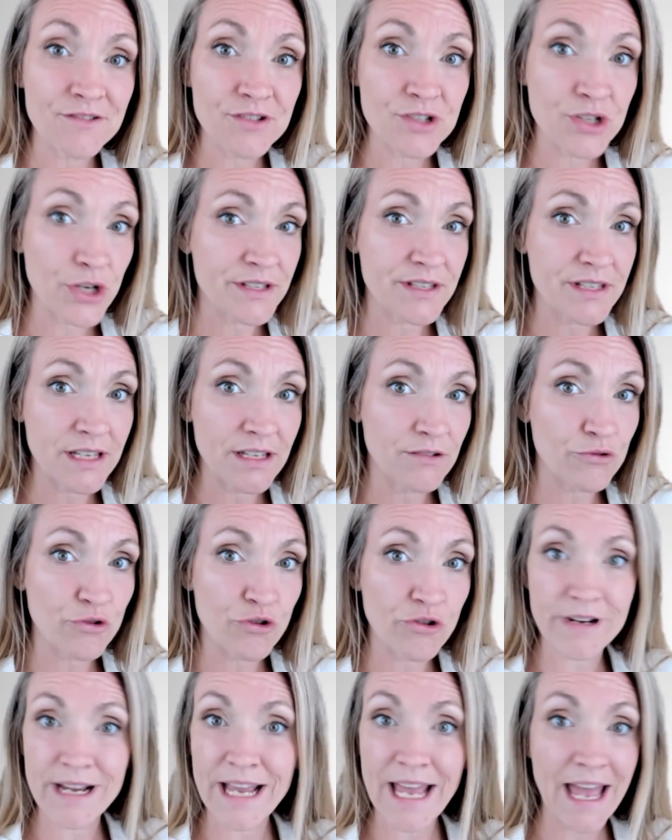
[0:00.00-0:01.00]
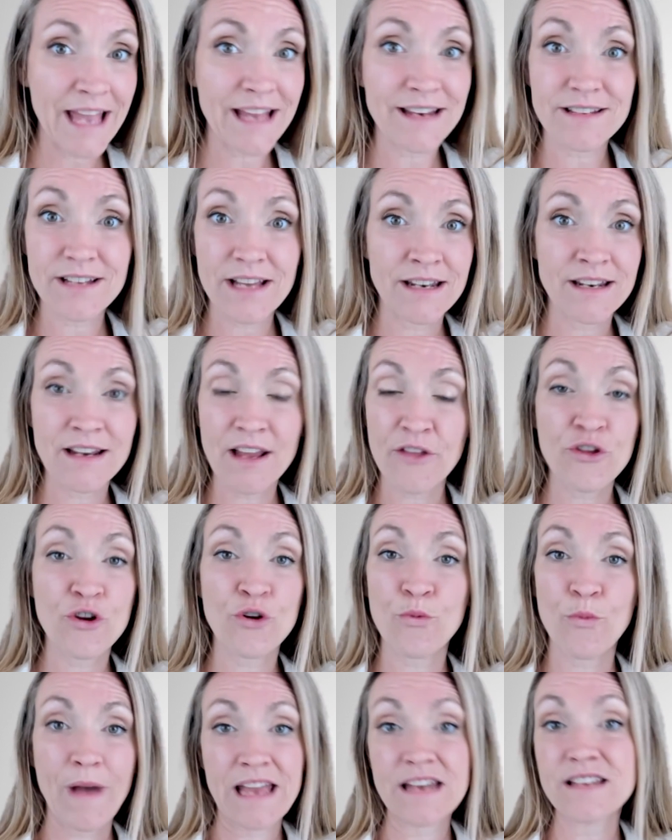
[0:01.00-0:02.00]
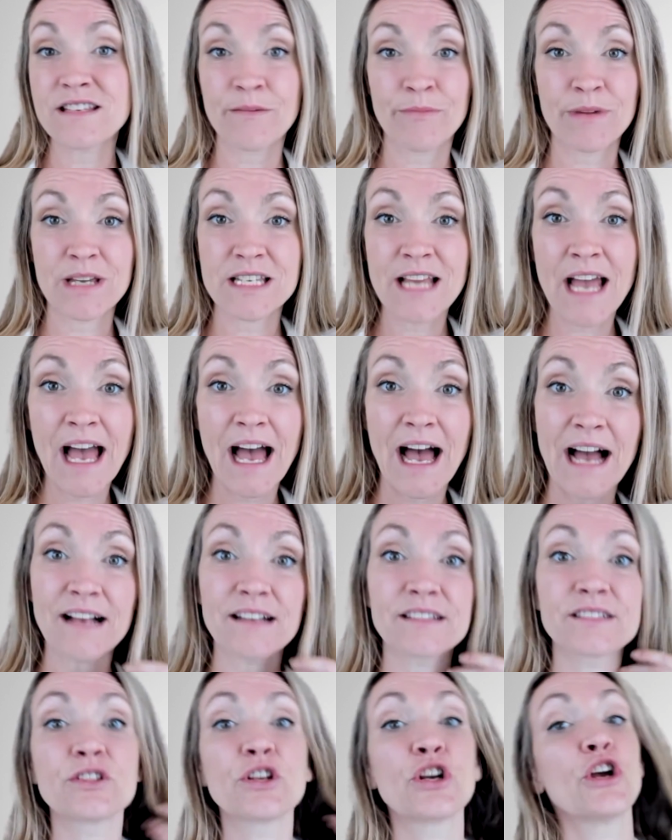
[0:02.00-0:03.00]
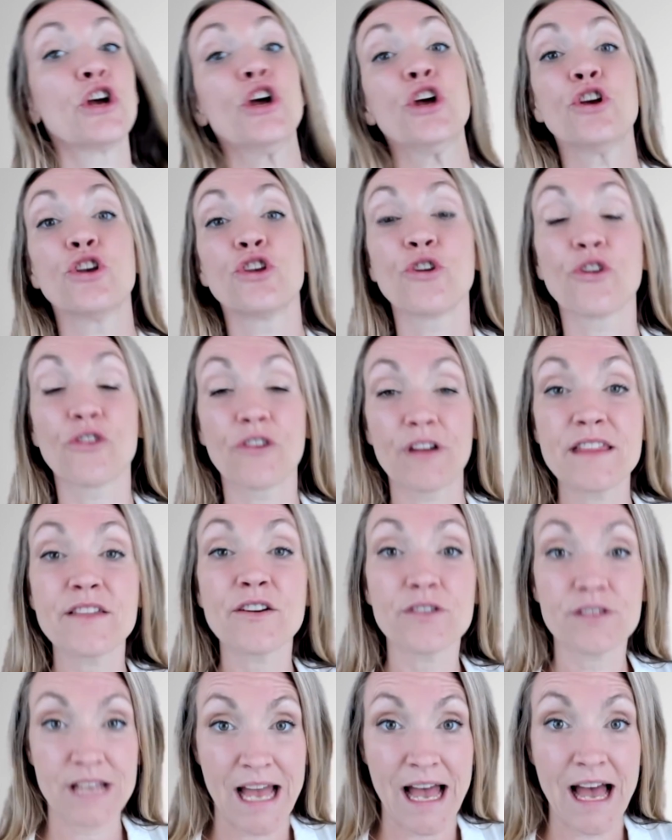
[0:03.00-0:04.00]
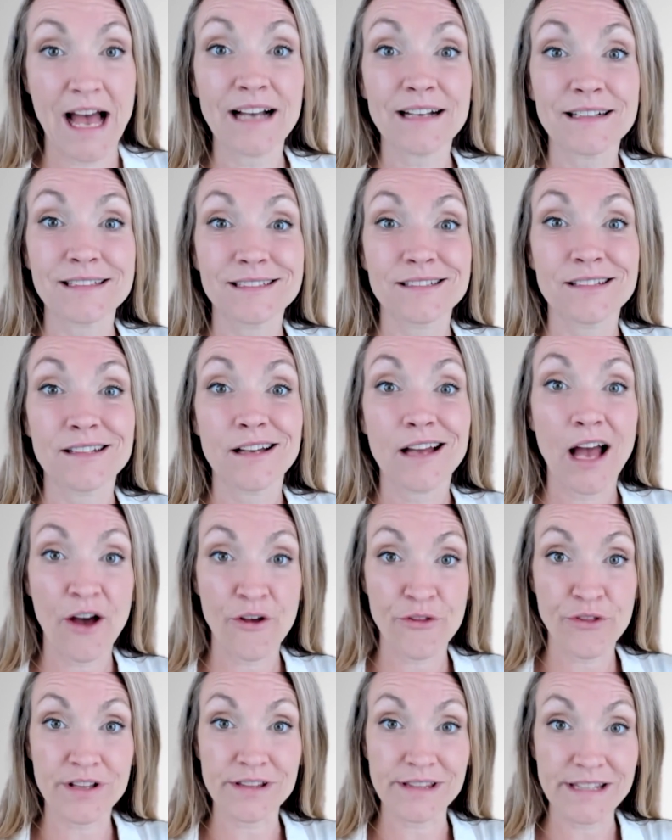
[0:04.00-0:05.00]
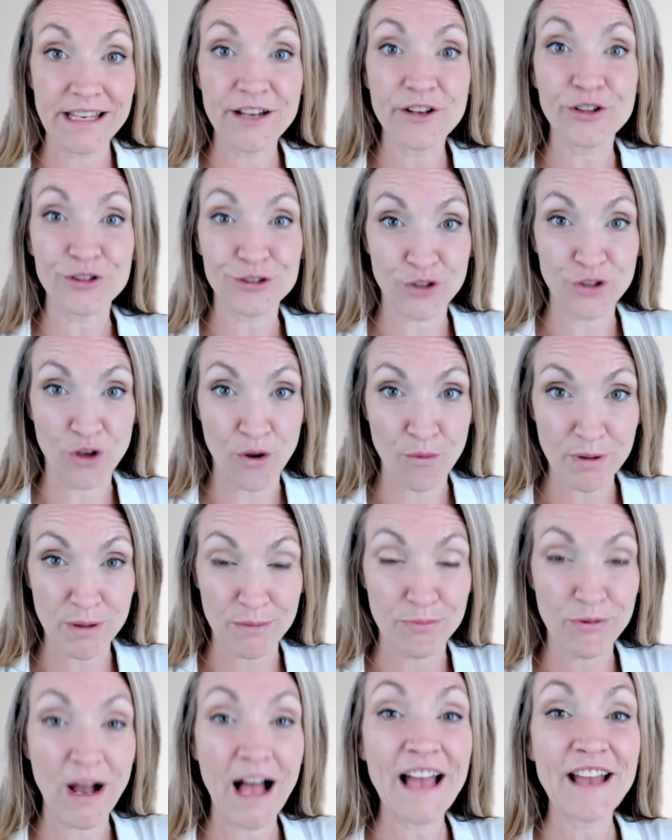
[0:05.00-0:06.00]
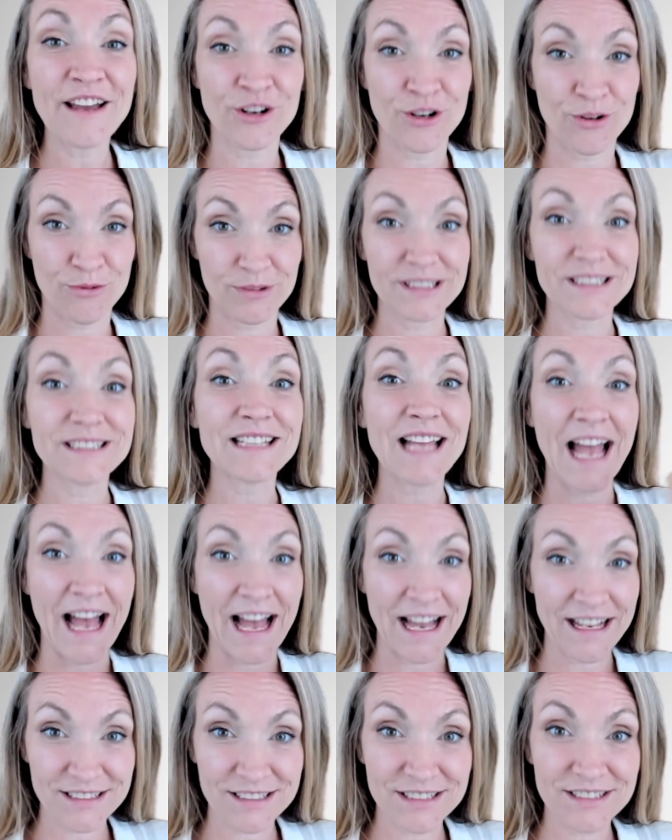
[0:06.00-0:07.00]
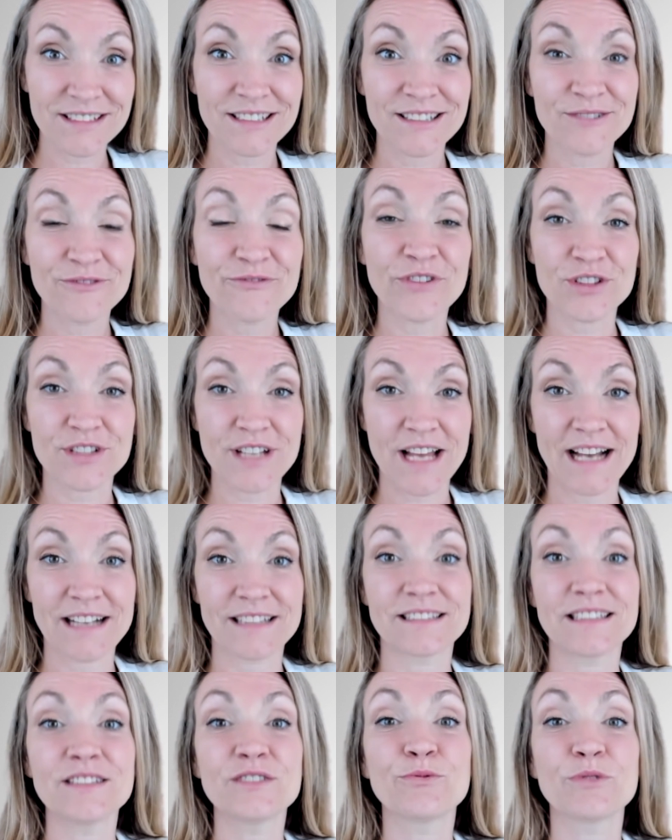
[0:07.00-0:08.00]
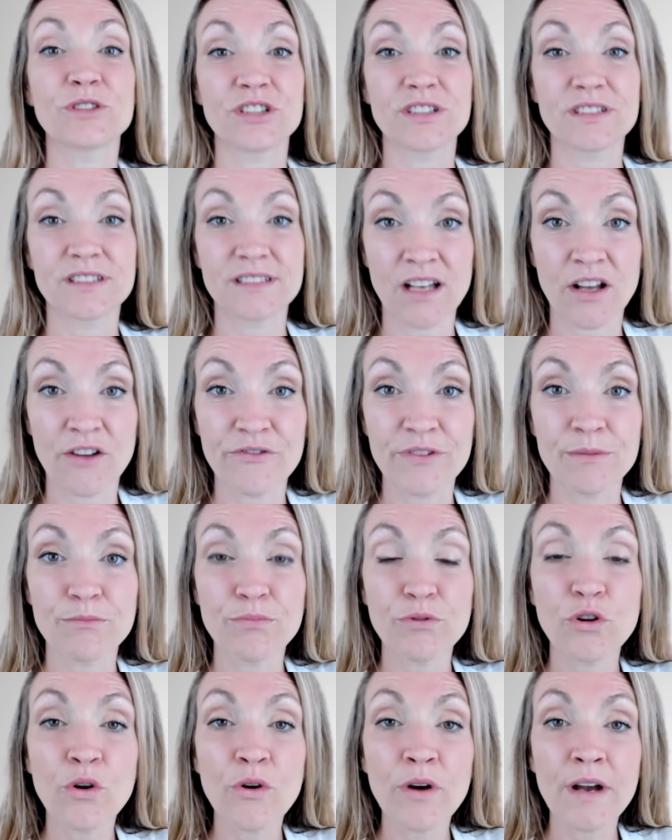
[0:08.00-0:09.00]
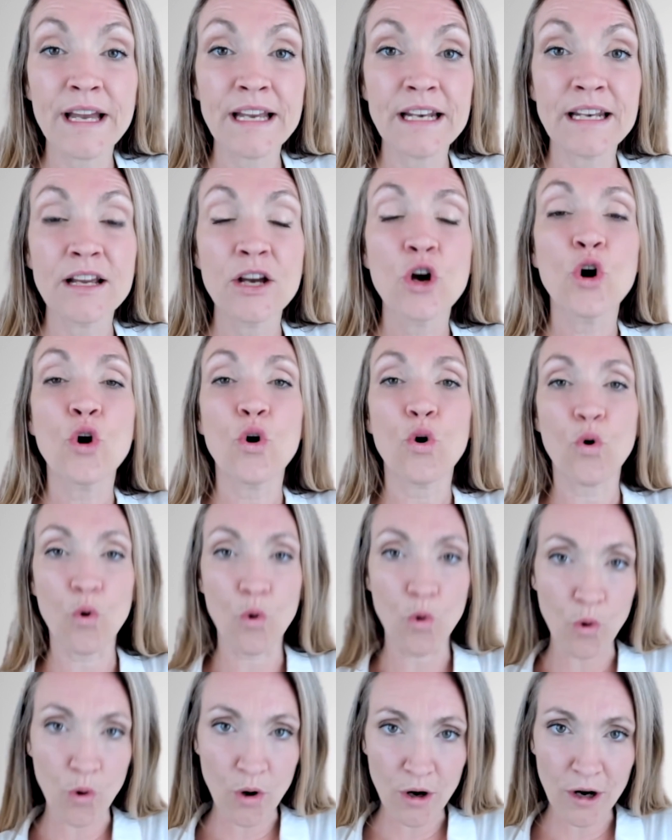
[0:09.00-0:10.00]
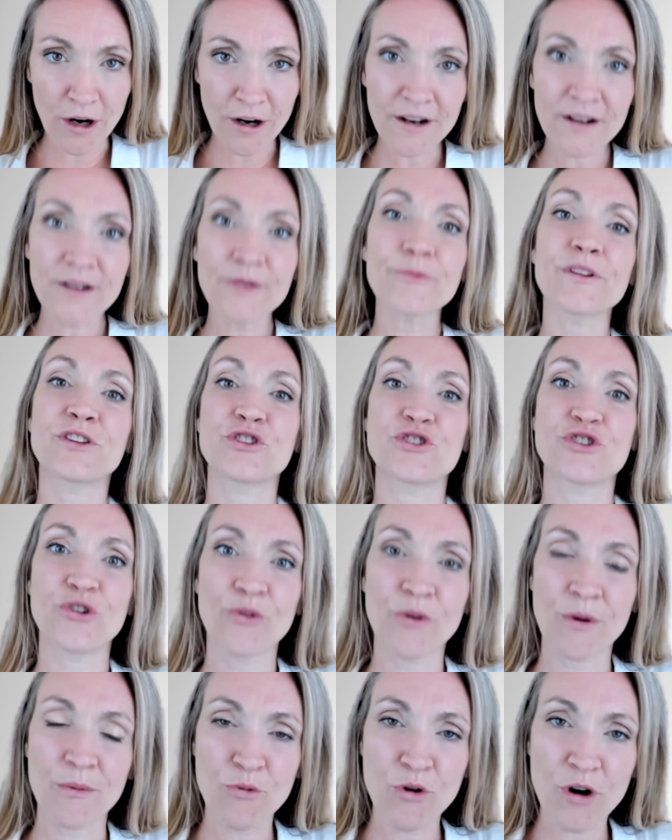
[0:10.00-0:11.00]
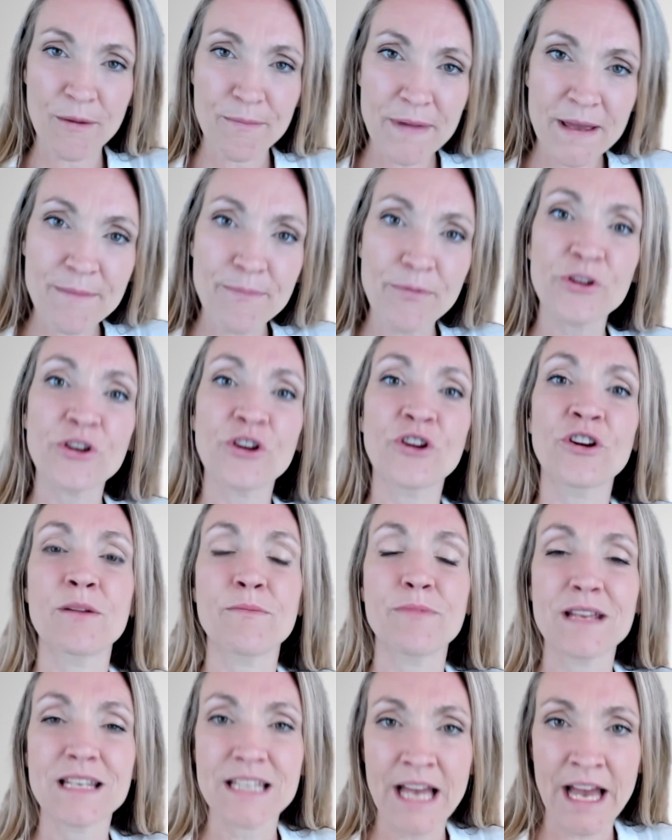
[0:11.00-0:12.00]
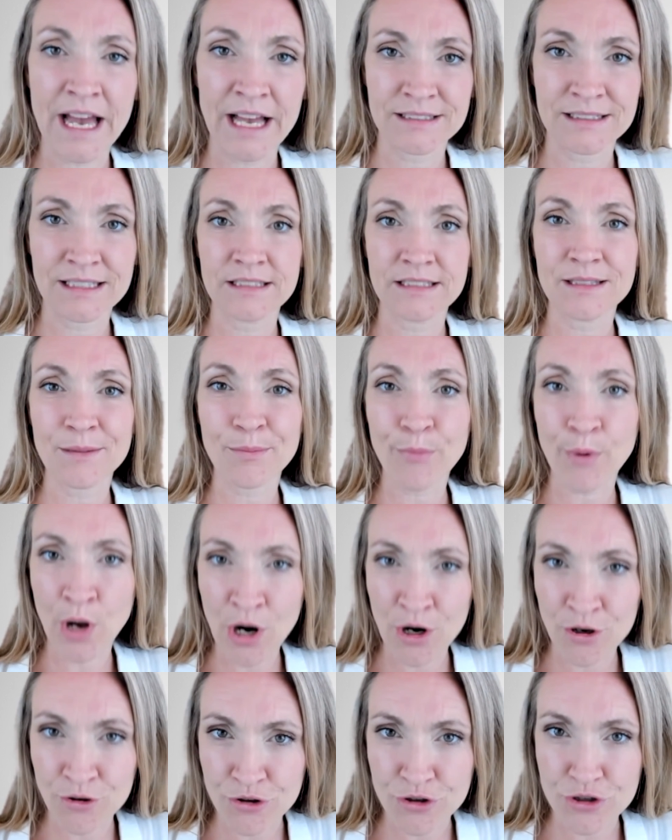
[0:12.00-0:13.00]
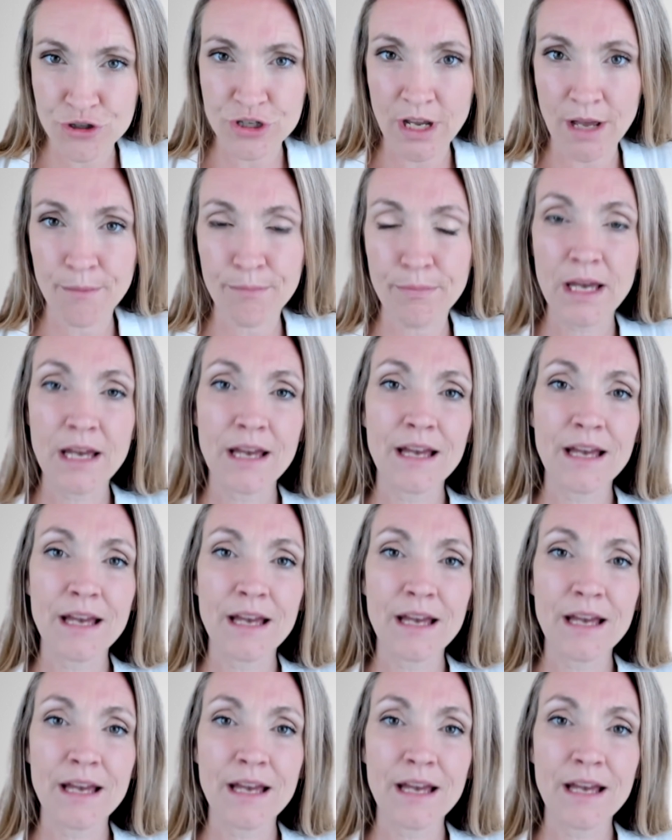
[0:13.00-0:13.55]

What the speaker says: doesn't create another way to be taxed. You're either taxed how the legal sole proprietor was taxed for taxes, which is self-employed, or with 2 or more people, you're going to be taxed a partnership.